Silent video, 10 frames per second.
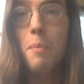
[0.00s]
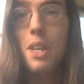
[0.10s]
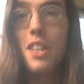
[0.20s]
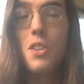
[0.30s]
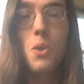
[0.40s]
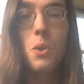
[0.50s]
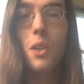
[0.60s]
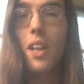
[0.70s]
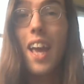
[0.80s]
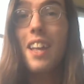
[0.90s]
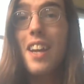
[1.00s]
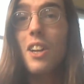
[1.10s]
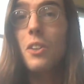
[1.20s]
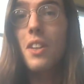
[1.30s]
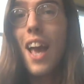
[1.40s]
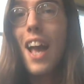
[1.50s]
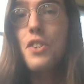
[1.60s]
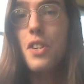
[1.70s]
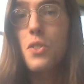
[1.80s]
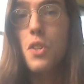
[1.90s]
I mean, these are little handheld
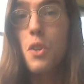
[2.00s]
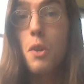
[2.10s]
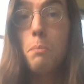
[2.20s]
gadgets that you